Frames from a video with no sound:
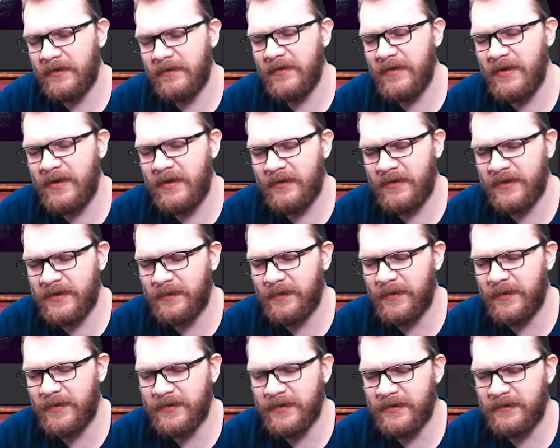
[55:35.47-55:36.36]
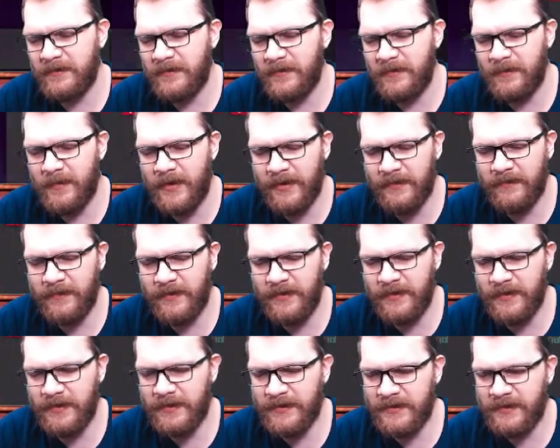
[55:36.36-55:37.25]
you know, I suppose it would make for a
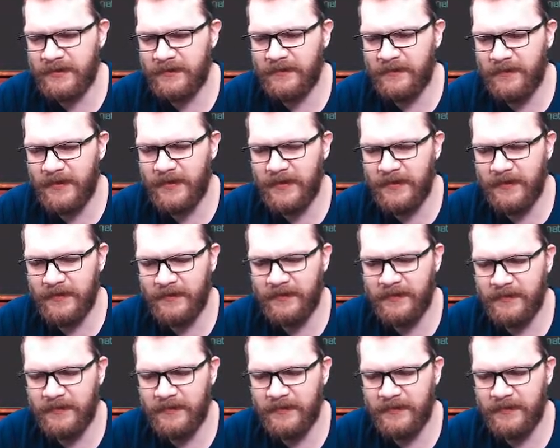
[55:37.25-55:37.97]
decent video.